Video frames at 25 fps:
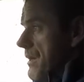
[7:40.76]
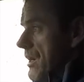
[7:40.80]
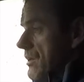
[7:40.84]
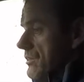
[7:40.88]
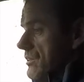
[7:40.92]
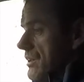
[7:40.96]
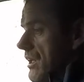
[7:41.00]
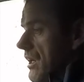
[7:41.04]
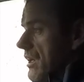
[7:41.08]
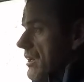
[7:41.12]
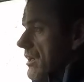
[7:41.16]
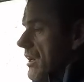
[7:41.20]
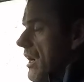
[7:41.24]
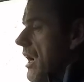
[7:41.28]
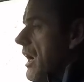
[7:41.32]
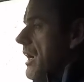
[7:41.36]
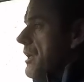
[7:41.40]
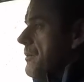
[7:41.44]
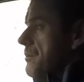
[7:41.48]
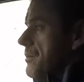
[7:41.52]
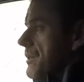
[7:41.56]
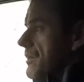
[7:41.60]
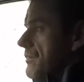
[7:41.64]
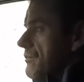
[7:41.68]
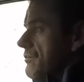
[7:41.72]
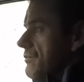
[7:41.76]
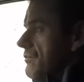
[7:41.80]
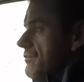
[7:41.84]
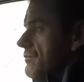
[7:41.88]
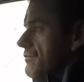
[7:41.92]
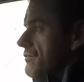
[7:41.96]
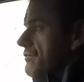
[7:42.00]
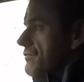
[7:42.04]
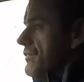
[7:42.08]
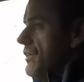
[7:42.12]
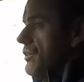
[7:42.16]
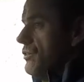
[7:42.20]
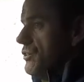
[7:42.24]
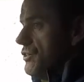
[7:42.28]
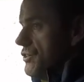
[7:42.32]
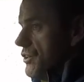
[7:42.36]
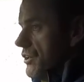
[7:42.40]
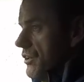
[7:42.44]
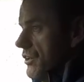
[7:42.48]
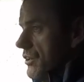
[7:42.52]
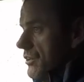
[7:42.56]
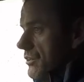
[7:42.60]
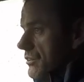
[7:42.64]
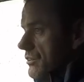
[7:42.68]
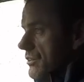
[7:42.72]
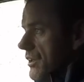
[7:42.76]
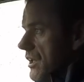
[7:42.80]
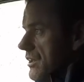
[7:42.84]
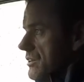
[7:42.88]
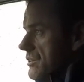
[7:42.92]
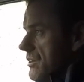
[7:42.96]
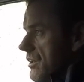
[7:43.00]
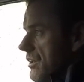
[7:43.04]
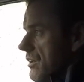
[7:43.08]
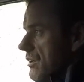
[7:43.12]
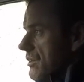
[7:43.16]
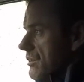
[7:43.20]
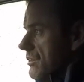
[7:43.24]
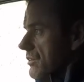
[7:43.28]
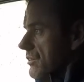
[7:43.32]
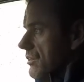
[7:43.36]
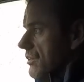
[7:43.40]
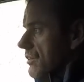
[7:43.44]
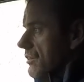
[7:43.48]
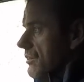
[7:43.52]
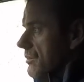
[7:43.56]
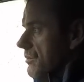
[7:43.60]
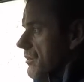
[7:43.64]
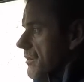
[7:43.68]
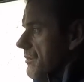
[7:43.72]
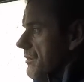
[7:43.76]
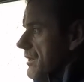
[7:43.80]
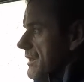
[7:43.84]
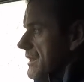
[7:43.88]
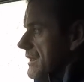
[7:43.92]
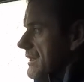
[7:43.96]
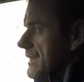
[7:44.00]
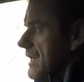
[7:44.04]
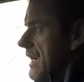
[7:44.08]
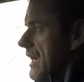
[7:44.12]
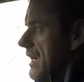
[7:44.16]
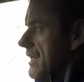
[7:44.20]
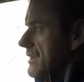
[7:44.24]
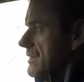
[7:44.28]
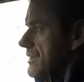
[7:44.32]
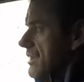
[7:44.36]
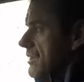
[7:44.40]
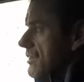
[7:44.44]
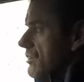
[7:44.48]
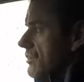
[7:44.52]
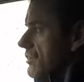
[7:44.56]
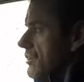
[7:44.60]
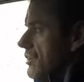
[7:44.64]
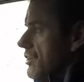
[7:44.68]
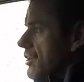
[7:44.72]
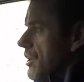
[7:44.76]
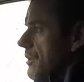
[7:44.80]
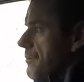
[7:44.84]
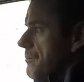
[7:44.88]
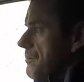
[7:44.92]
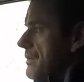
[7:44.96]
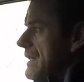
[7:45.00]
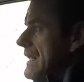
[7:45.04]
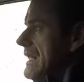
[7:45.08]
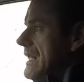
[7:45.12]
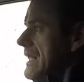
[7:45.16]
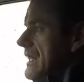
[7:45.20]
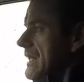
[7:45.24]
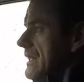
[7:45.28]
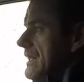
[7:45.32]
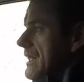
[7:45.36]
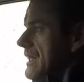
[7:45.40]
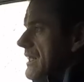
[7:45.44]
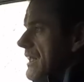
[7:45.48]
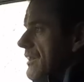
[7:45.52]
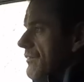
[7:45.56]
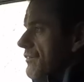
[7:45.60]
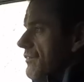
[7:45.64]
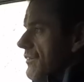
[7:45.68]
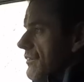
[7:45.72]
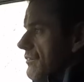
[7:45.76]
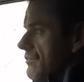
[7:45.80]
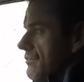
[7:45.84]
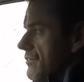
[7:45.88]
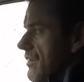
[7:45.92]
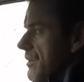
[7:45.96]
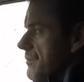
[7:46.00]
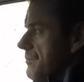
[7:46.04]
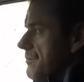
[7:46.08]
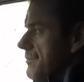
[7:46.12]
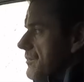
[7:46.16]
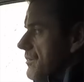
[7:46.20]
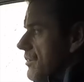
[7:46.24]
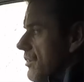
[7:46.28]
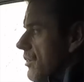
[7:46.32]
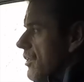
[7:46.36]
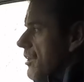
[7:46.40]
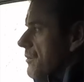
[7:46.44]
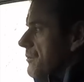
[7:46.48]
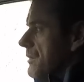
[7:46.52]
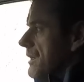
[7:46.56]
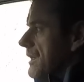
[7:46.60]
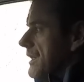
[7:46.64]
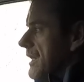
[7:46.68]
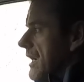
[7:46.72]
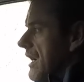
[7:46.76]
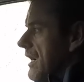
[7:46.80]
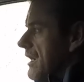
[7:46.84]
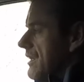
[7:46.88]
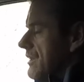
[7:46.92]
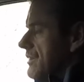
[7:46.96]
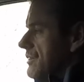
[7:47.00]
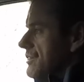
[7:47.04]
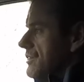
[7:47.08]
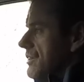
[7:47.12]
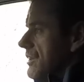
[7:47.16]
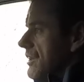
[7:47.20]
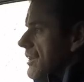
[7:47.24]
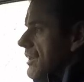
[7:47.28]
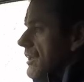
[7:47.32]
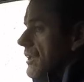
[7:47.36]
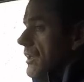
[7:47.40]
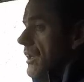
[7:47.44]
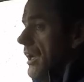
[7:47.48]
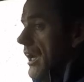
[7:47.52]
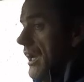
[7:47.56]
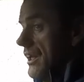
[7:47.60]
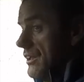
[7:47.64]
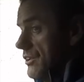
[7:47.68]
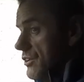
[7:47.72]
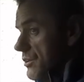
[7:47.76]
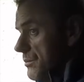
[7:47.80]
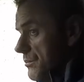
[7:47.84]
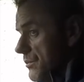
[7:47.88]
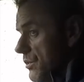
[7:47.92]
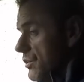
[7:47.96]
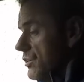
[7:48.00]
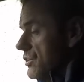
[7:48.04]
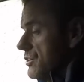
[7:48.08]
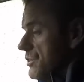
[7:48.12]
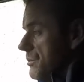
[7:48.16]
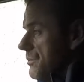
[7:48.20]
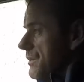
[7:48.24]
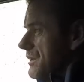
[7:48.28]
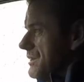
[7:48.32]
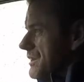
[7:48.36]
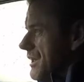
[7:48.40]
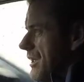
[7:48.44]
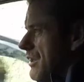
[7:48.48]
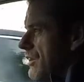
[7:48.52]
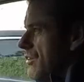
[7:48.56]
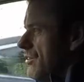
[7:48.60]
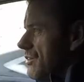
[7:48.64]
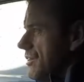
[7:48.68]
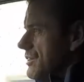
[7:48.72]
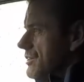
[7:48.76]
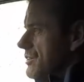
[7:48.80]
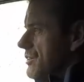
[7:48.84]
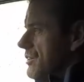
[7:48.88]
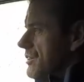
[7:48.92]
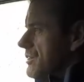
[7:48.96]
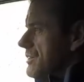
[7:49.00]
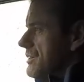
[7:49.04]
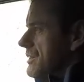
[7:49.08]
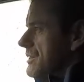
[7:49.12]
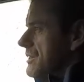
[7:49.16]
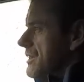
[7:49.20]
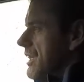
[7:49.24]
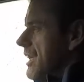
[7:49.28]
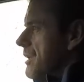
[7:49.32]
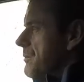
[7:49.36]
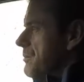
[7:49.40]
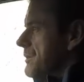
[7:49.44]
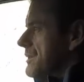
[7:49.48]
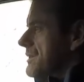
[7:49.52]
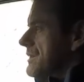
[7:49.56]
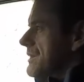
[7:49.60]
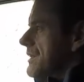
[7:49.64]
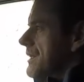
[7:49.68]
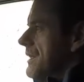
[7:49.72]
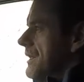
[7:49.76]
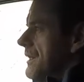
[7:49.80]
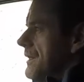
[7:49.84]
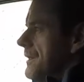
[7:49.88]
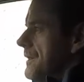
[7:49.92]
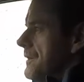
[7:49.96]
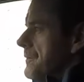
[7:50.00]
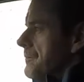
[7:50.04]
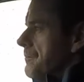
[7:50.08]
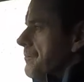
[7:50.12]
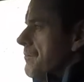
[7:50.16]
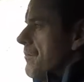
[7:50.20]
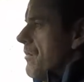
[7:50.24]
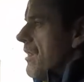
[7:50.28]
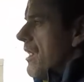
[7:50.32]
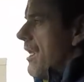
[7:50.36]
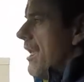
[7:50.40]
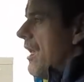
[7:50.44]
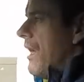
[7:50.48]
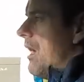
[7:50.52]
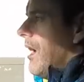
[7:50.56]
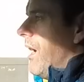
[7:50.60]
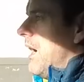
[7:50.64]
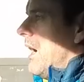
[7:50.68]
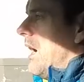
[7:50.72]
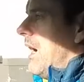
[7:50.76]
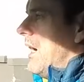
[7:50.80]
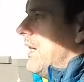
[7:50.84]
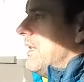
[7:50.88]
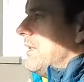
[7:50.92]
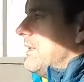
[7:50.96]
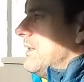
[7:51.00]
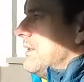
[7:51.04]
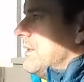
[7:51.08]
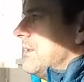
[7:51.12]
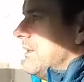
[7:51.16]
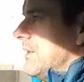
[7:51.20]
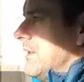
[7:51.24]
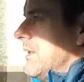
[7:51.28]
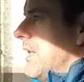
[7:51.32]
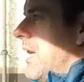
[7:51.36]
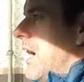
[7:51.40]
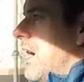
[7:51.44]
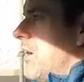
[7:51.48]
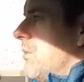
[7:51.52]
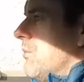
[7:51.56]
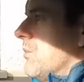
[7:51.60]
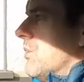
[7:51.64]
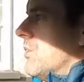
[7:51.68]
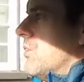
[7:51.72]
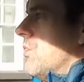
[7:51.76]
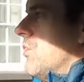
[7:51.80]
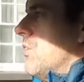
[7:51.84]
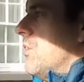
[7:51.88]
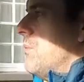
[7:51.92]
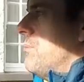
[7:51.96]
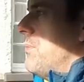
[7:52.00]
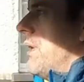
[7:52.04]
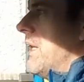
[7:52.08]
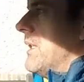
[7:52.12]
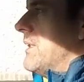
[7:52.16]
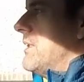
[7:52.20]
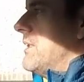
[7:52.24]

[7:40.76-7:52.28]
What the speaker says: about our hybrid future not so long ago. We wanted cars that look completely different from normal cars. Enter most of what Toyota does as hybrids. And now we're going